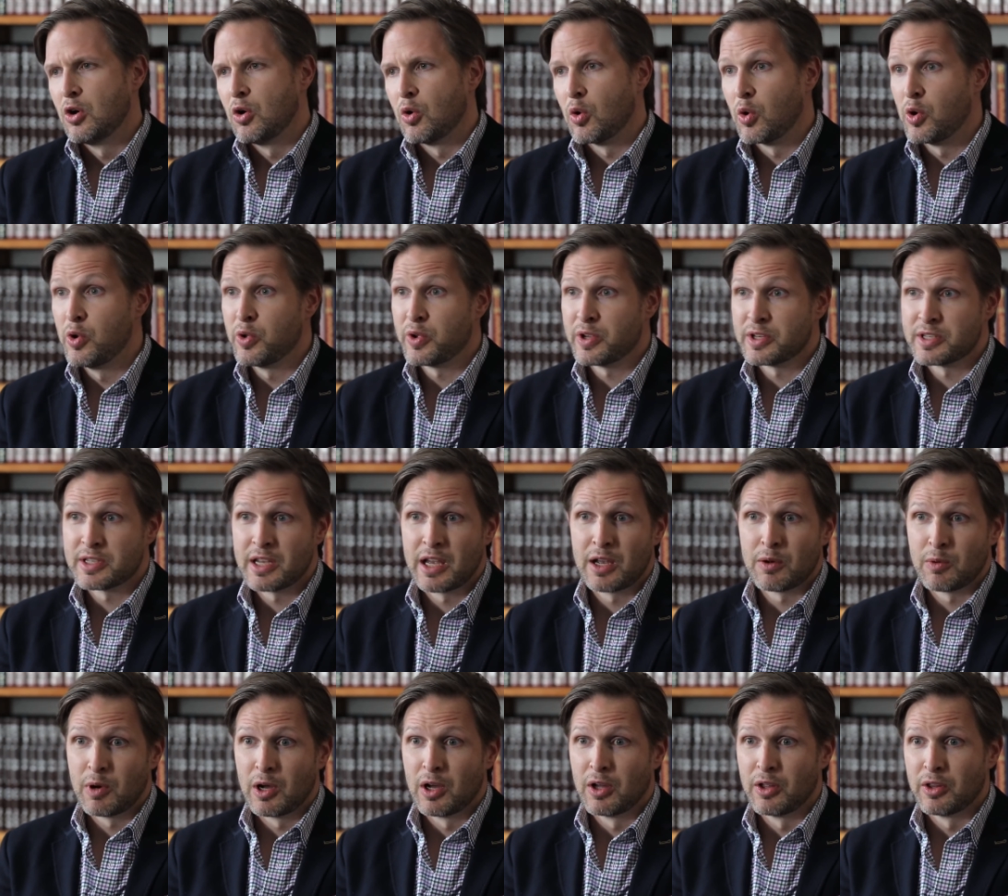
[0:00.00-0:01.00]
Or you could say,
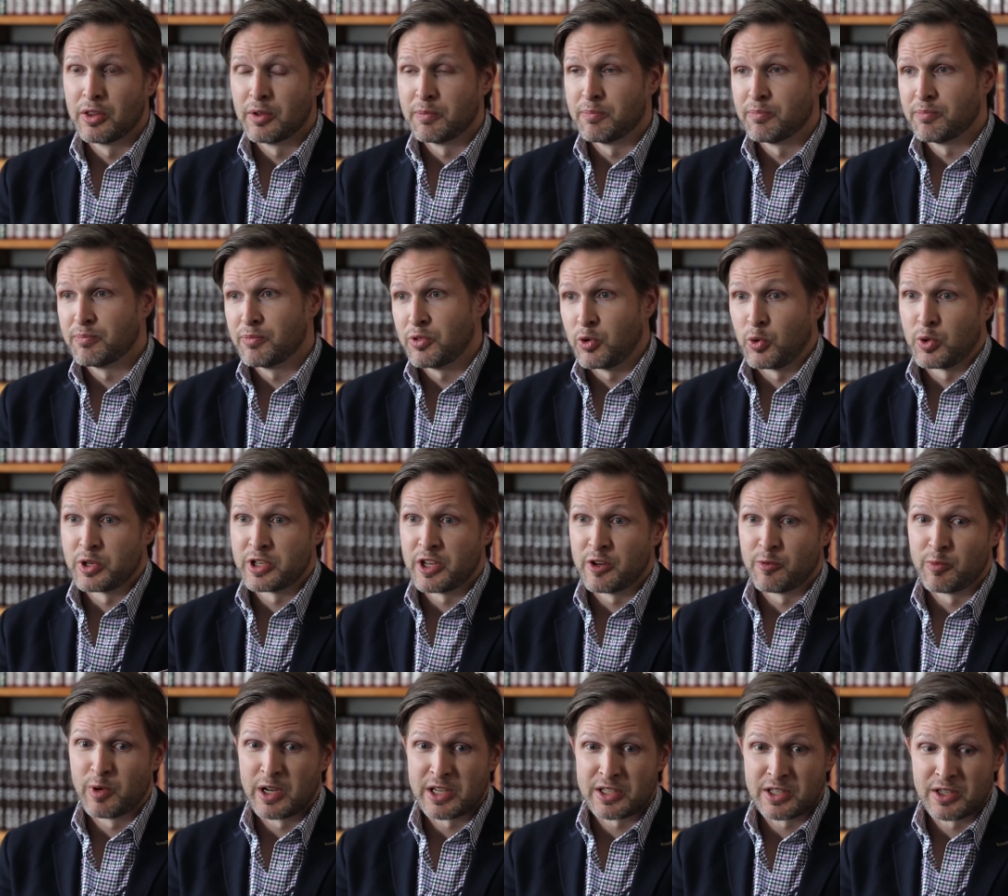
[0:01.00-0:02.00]
well, the
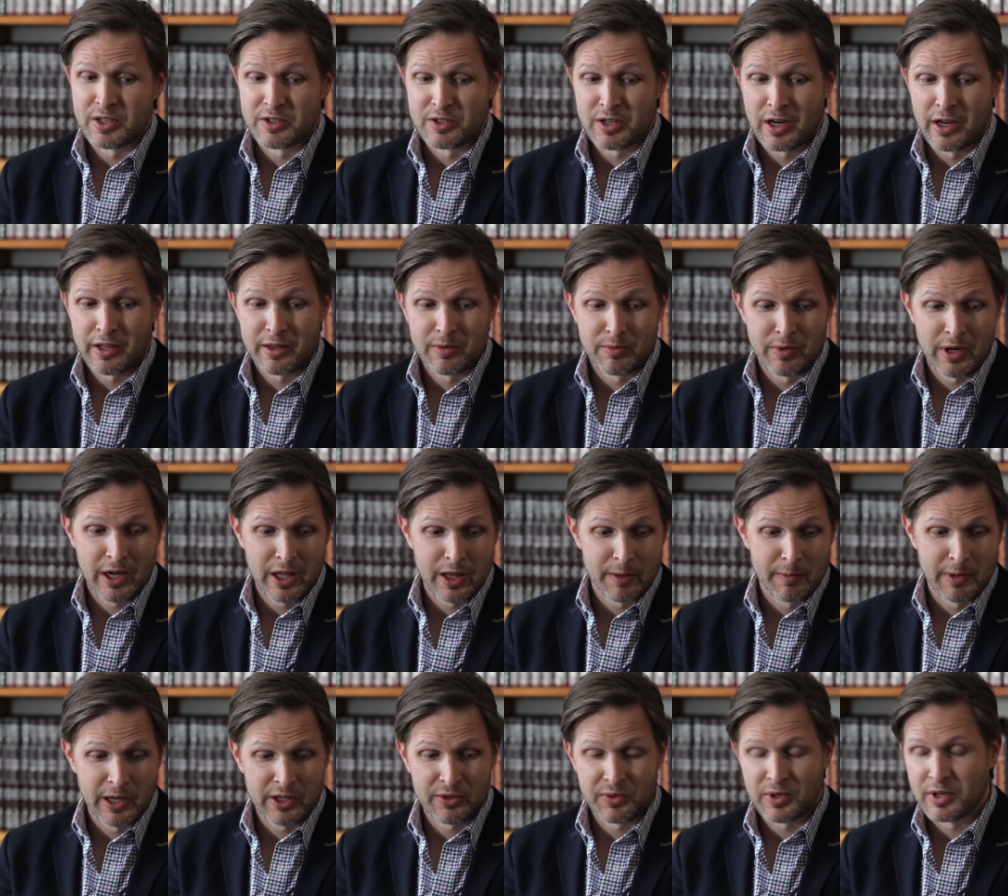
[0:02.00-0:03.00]
authoritative precedent Jonathan Brown, the
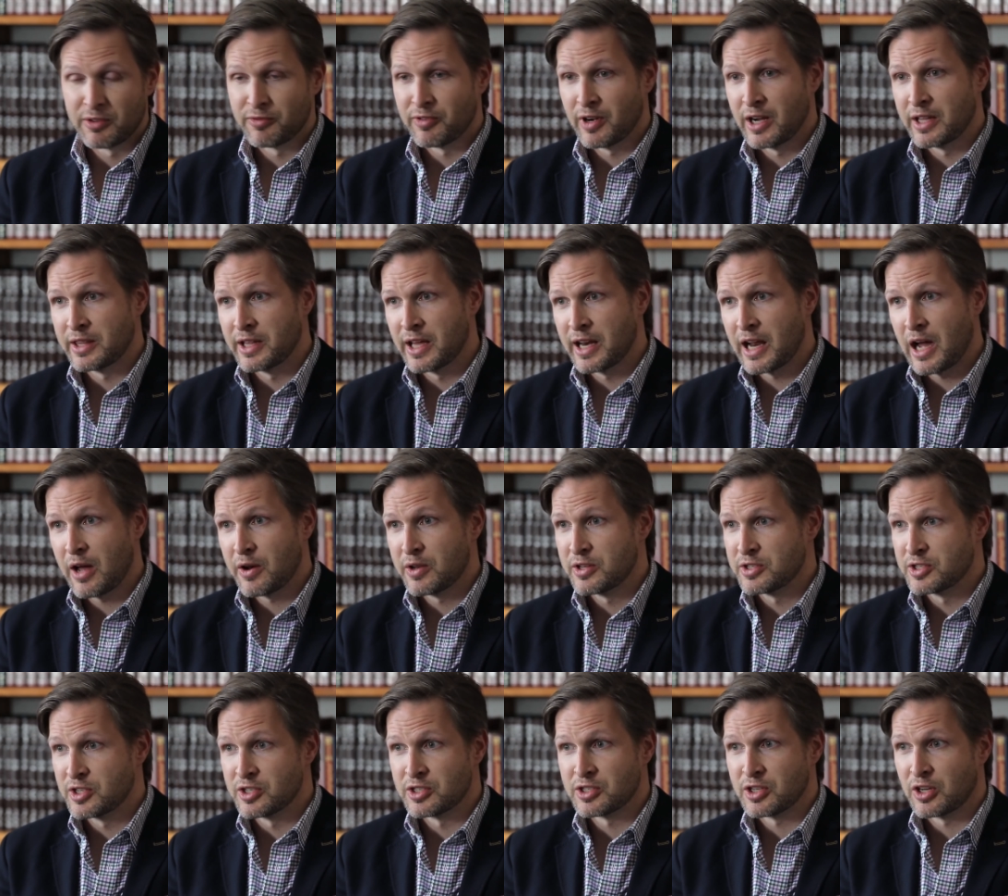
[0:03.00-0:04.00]
best way to find that out
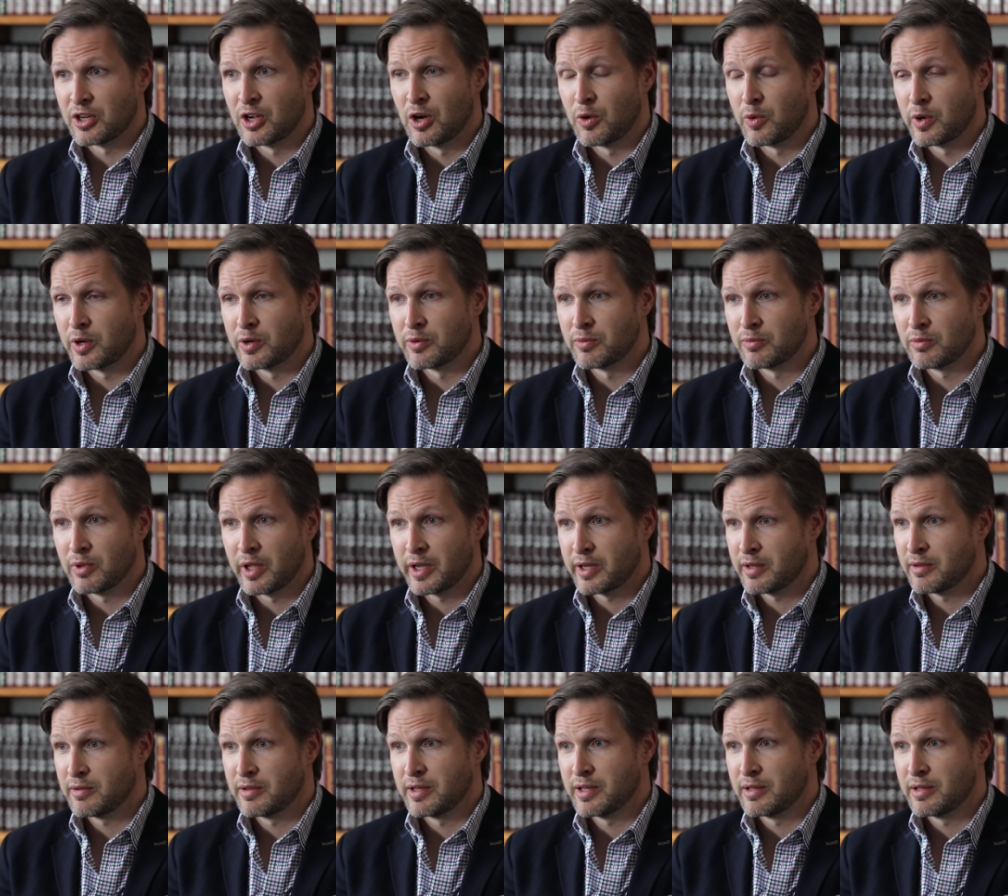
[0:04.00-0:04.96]
is just to go and like